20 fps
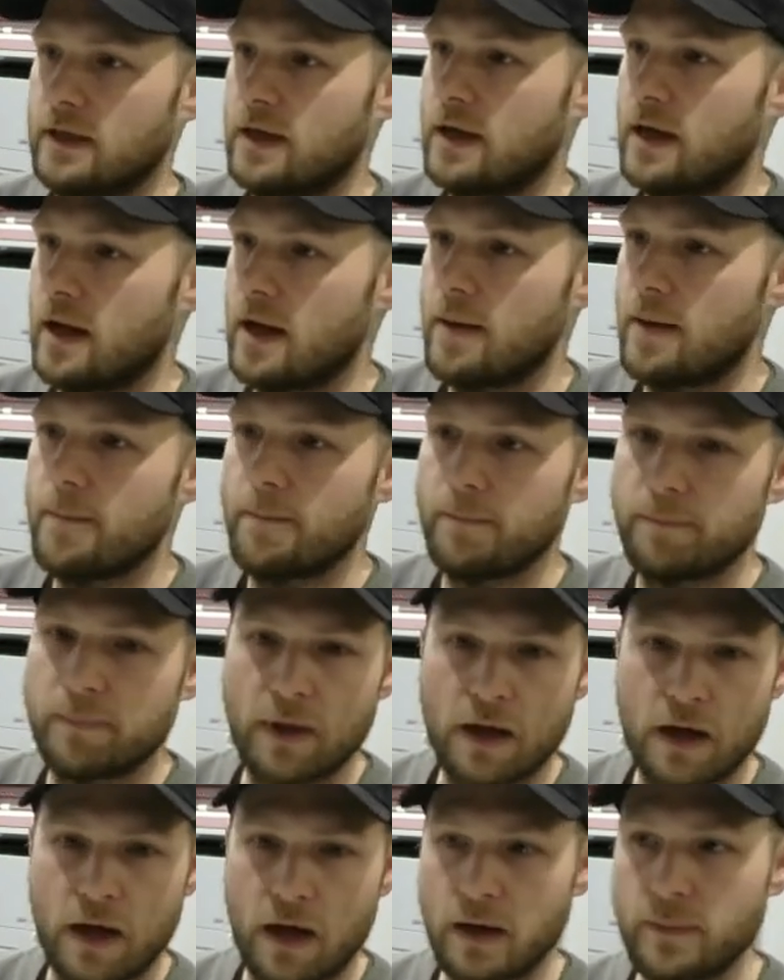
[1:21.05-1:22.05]

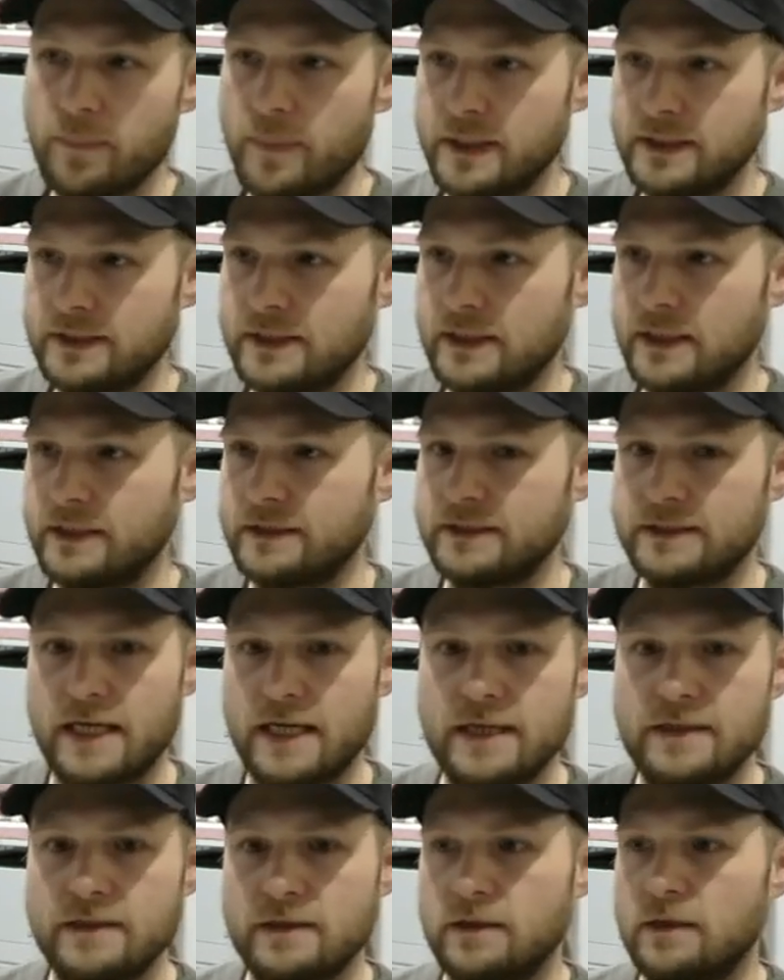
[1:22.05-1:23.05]
I basically
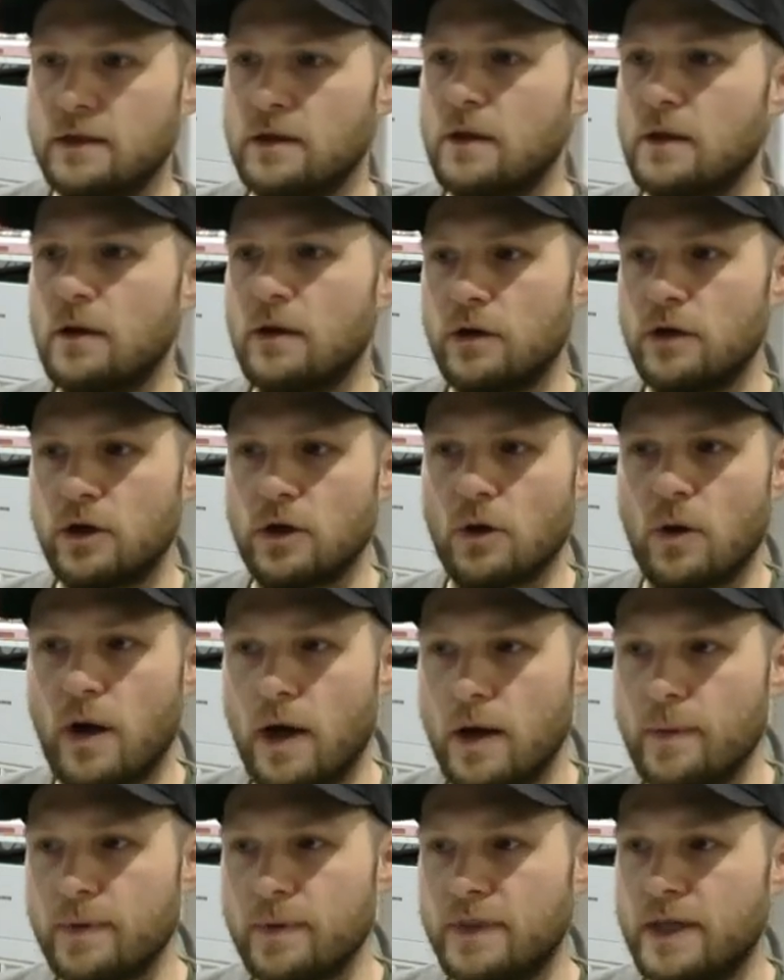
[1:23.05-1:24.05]
said,
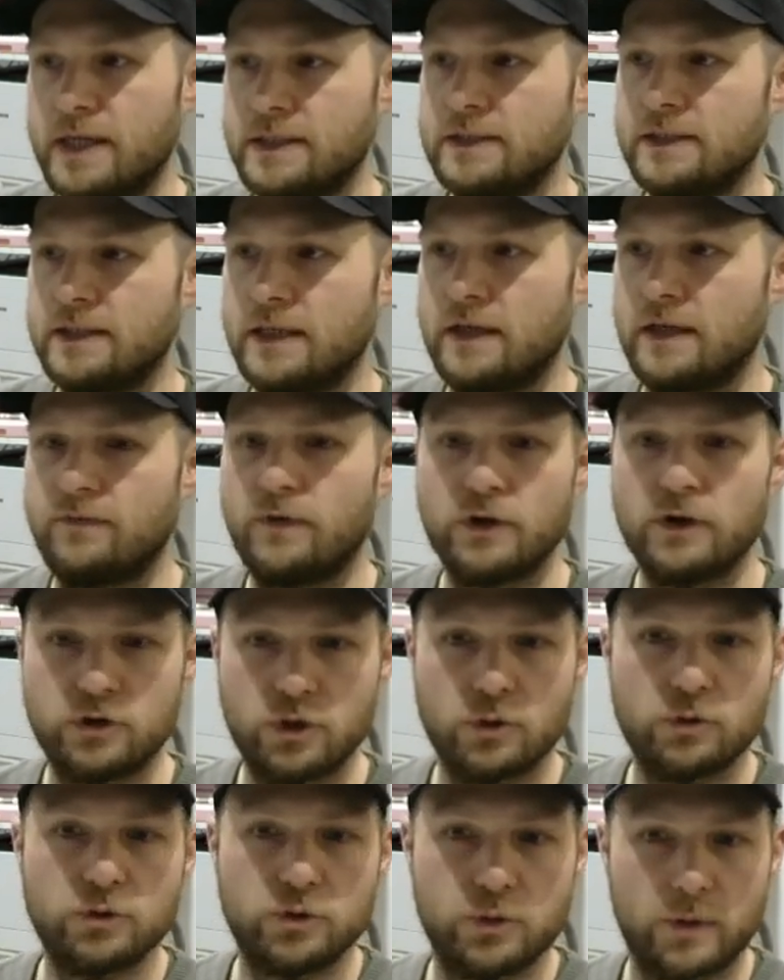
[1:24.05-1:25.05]
hypothetically, if I
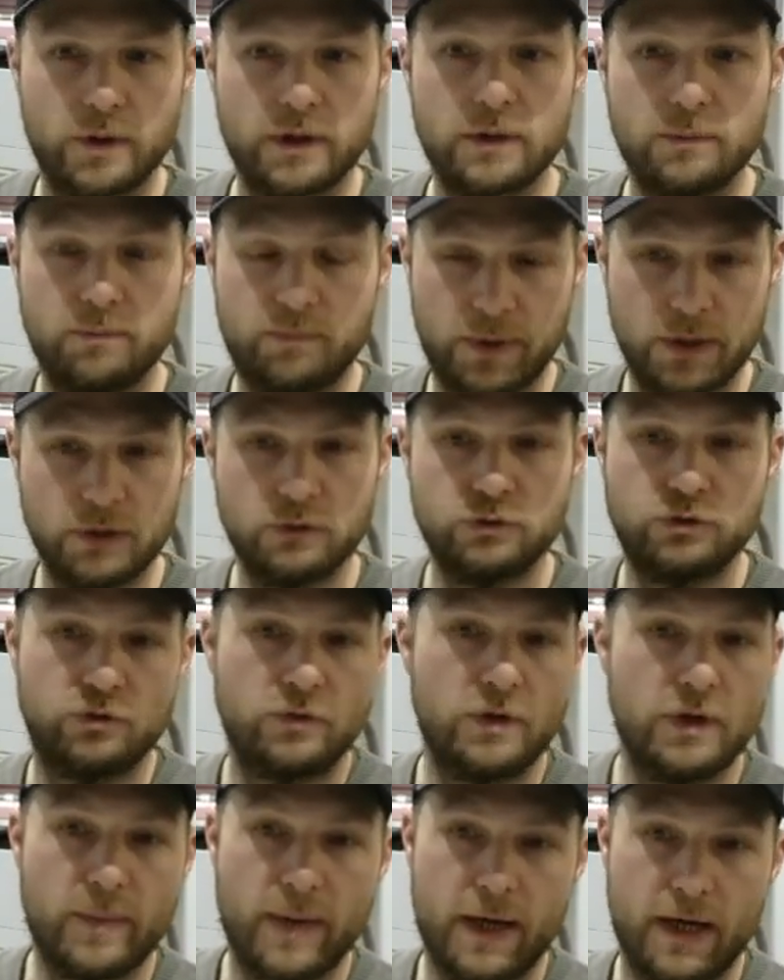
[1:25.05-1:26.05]
told you I could build your
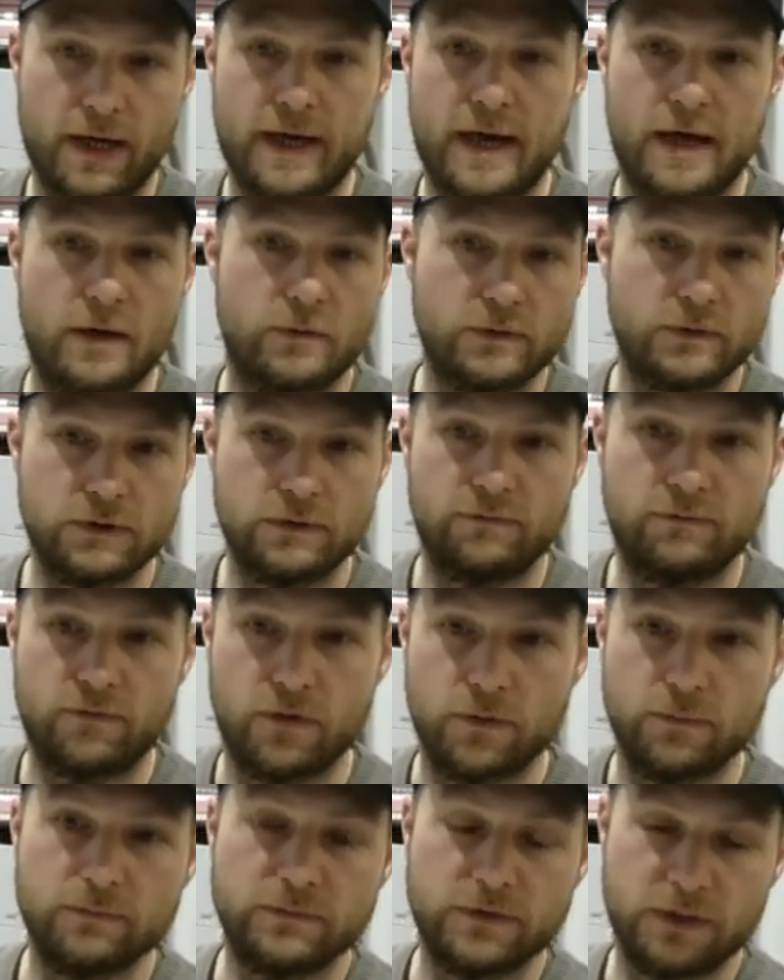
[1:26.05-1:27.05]
eBay account
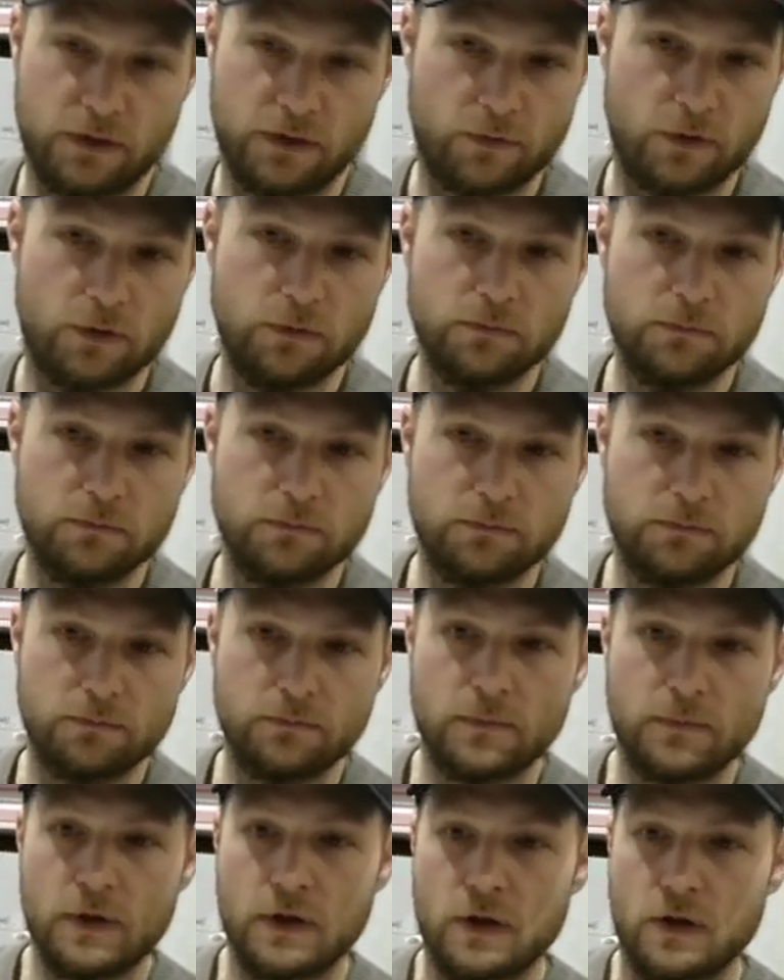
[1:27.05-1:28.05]
from zero,
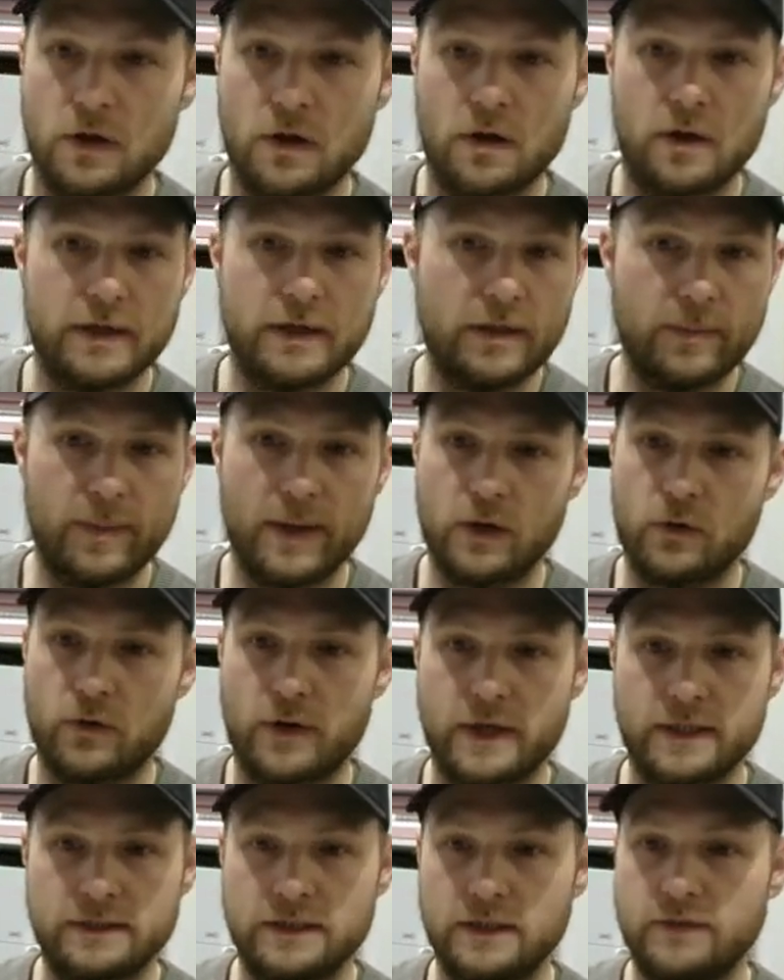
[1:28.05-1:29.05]
eBay
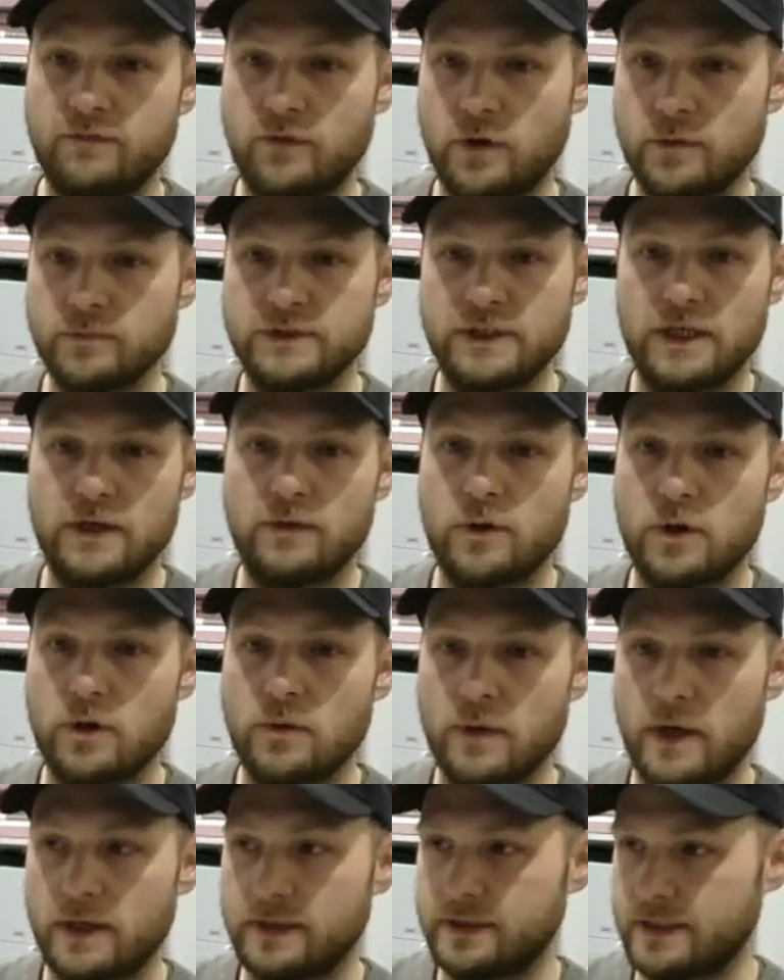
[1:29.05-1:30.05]
or Etsy from
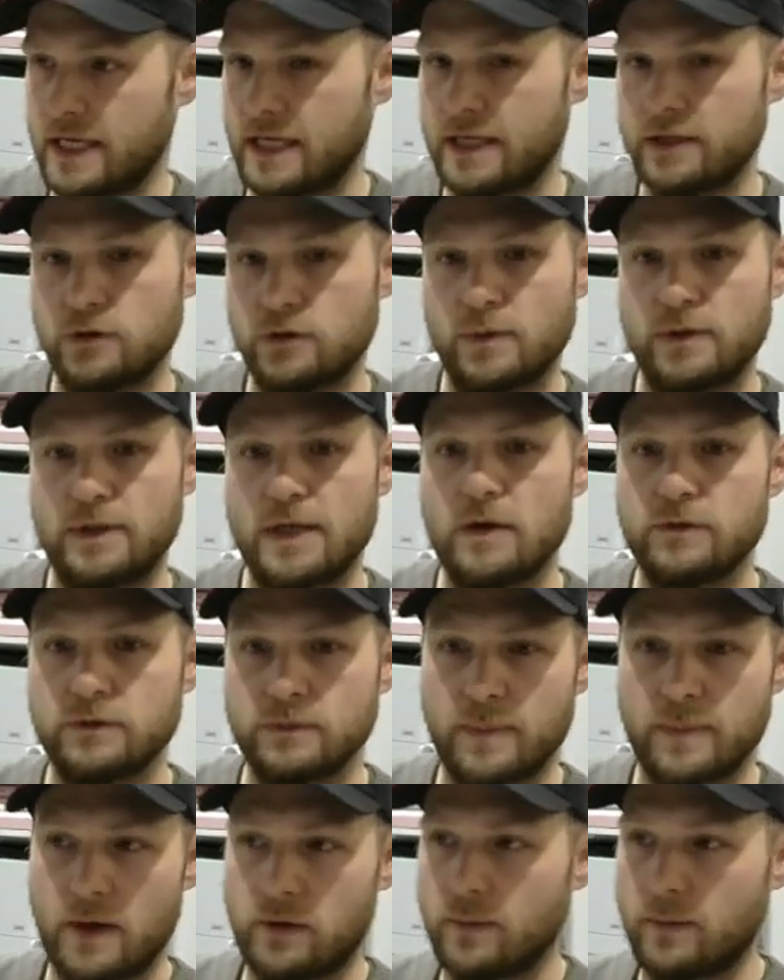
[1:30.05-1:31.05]
zero, and take it to
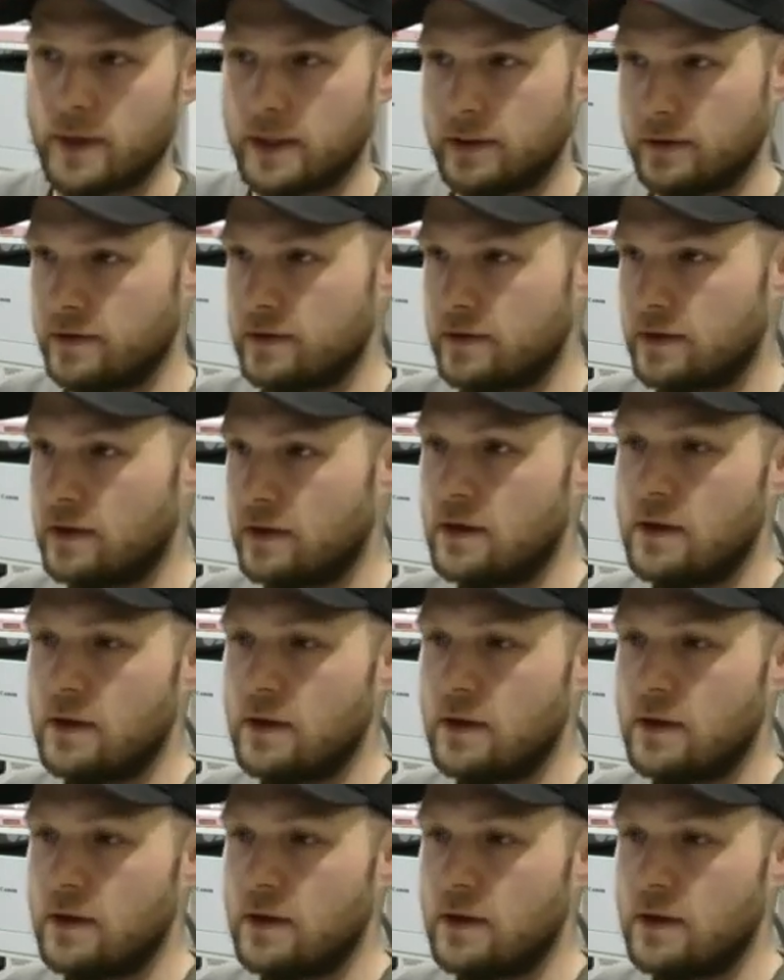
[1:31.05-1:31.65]
£1,000 a month